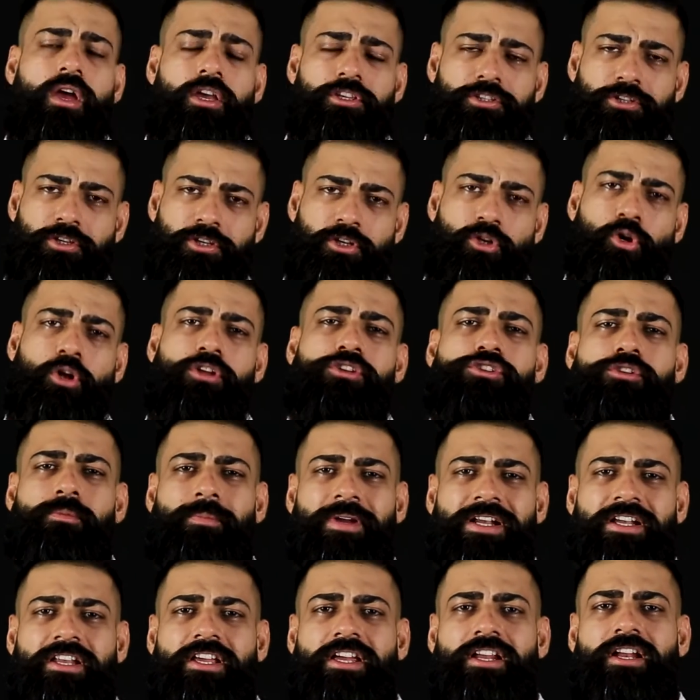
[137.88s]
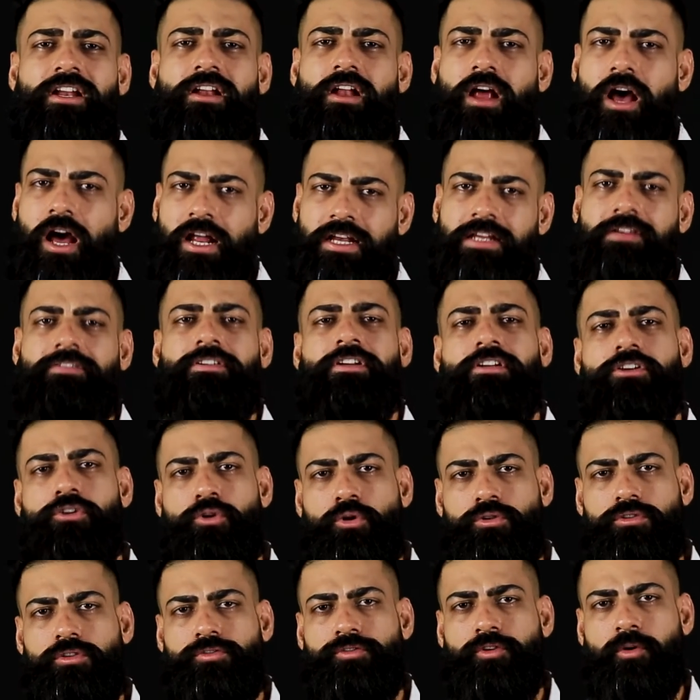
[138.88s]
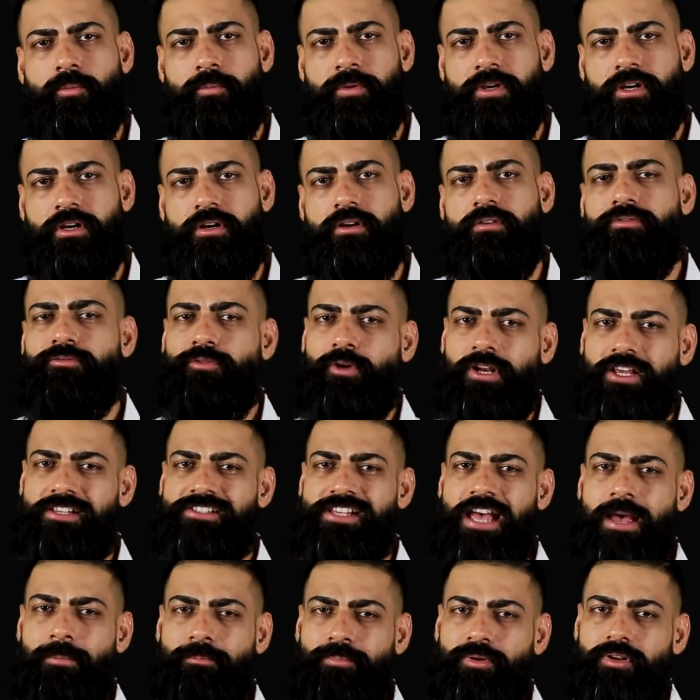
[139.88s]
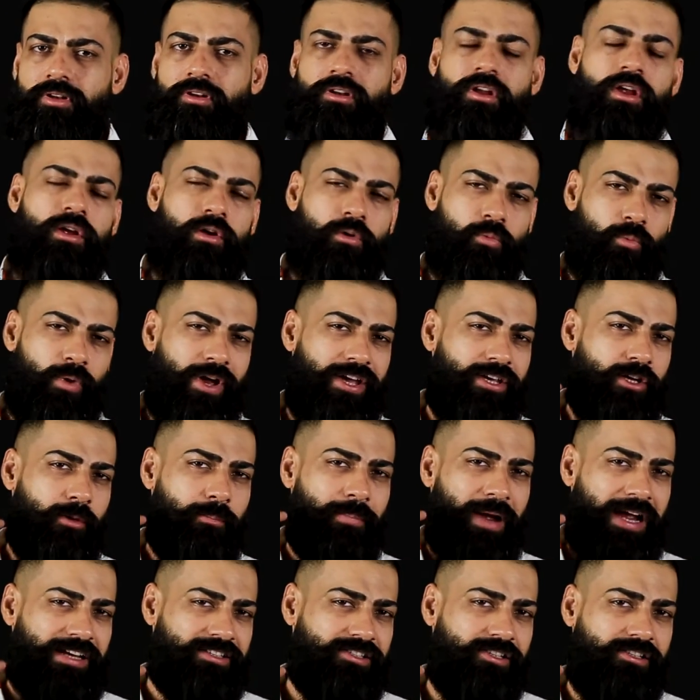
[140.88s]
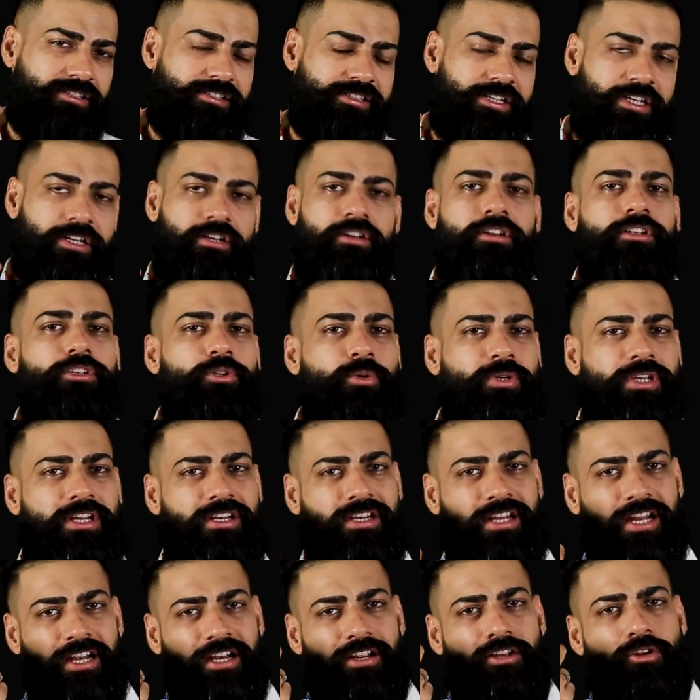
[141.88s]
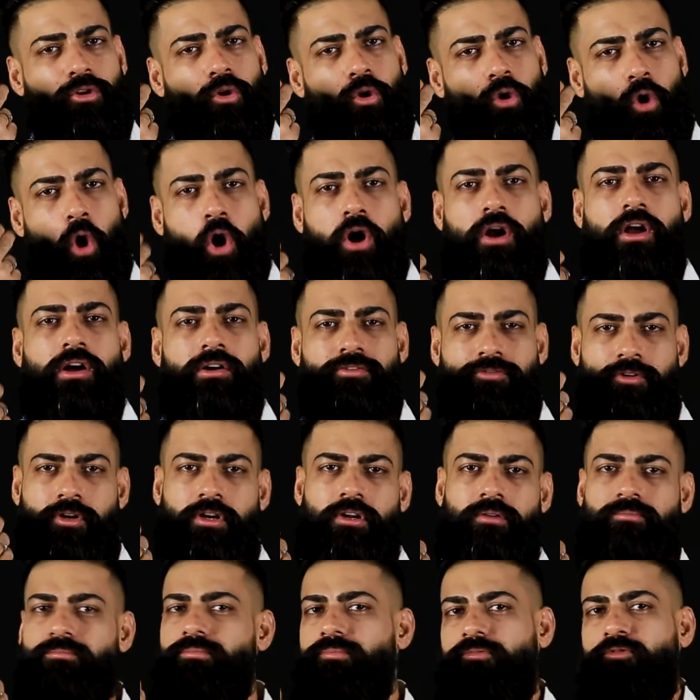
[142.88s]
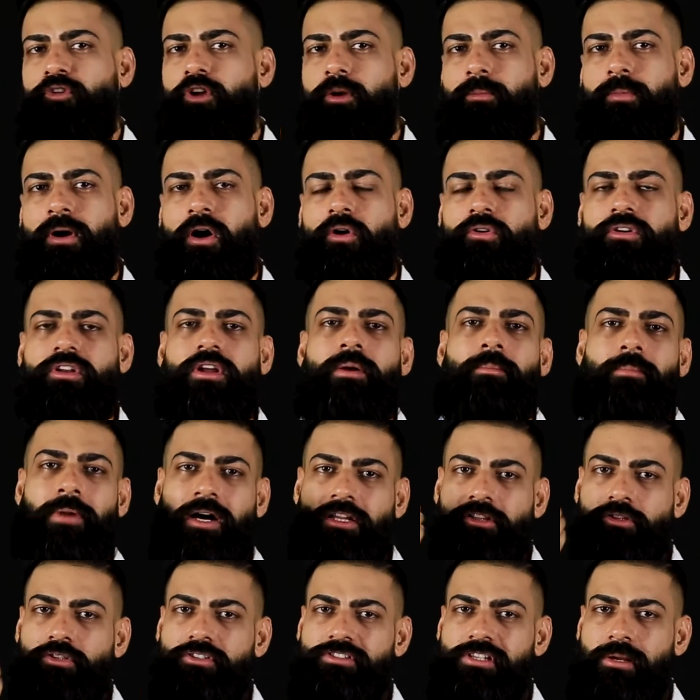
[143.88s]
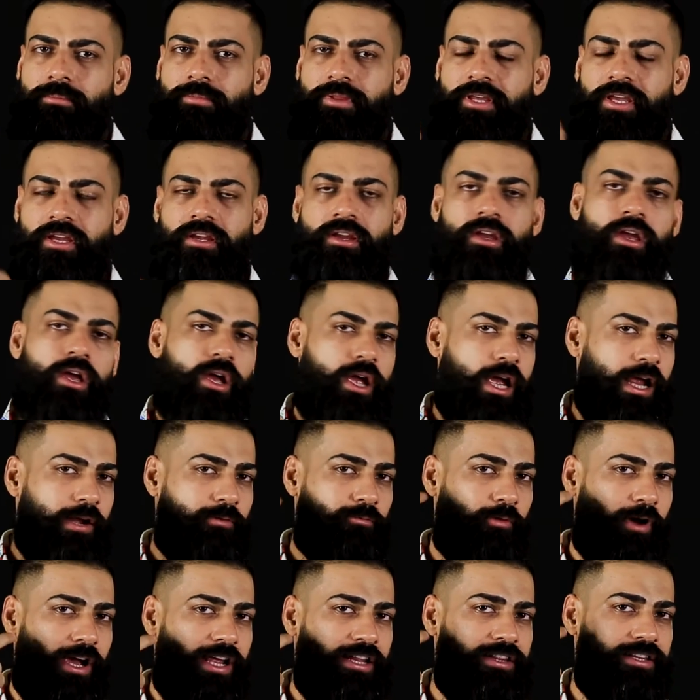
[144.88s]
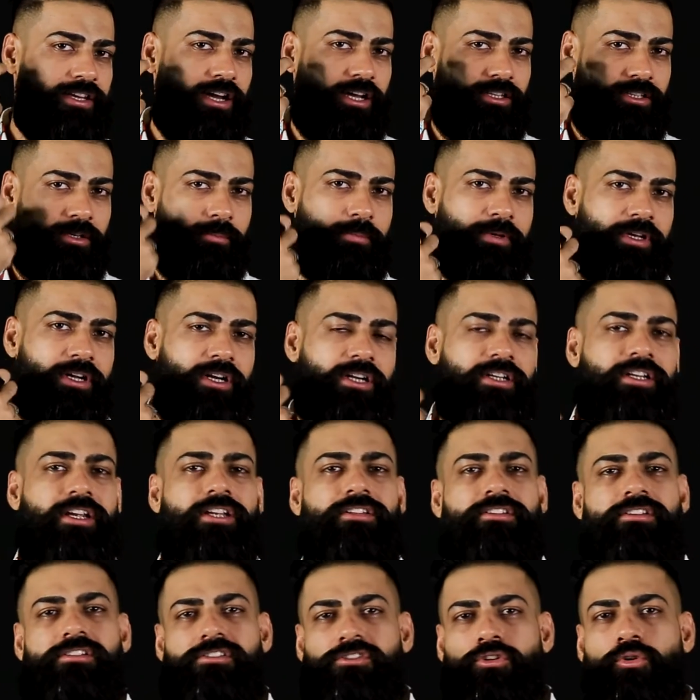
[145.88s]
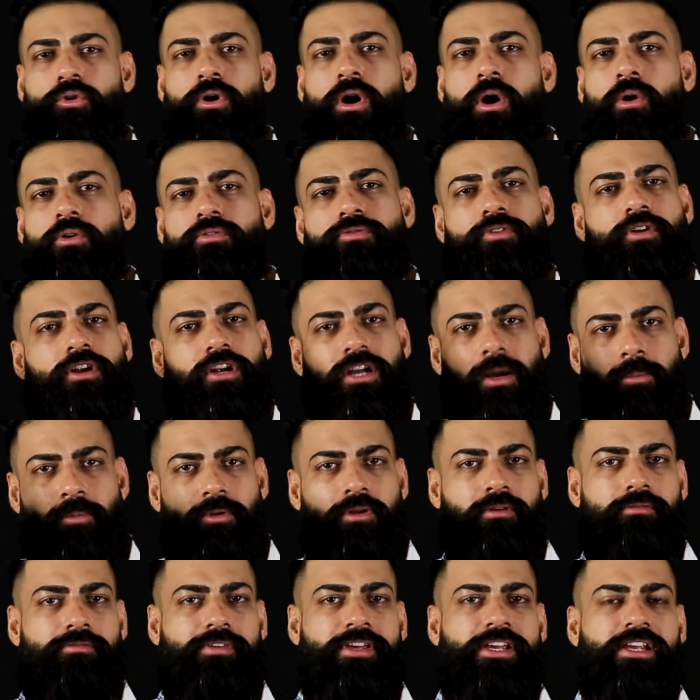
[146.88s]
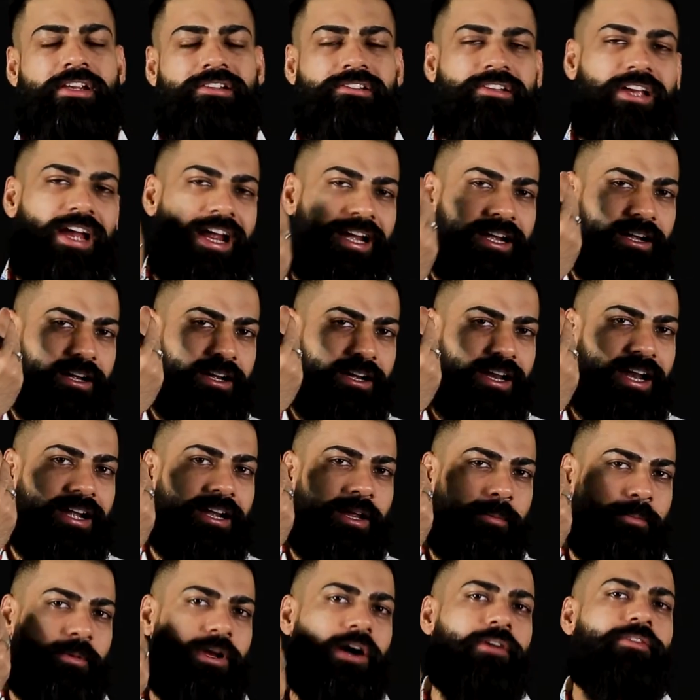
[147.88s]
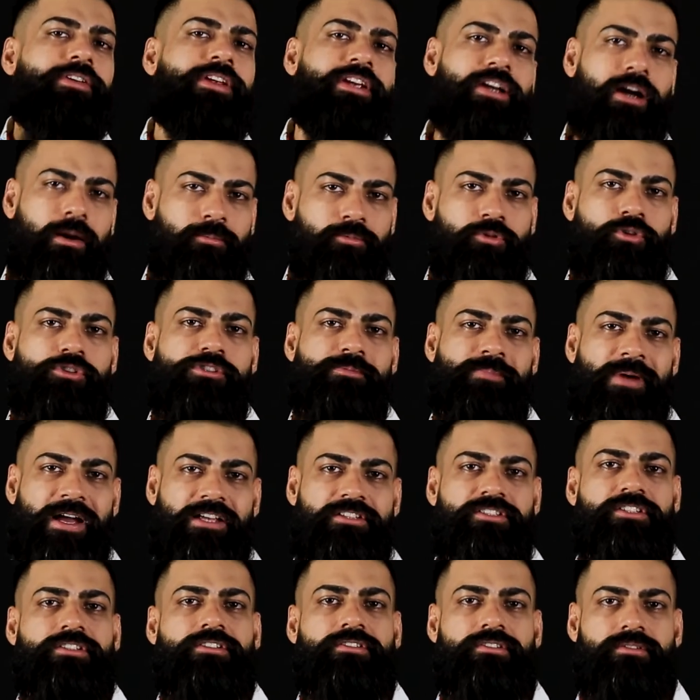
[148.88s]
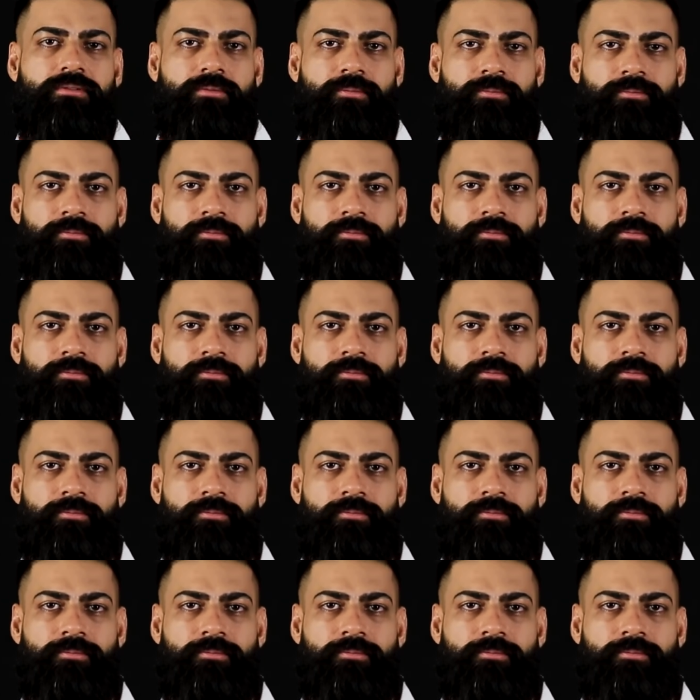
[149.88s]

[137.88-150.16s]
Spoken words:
You can also maintain an uneven growth of your beard. For example, where your patches sit, you can let it grow longer for about a month or something, and while the other beard can just grow out for a couple of weeks and it'll end up covering up those patches.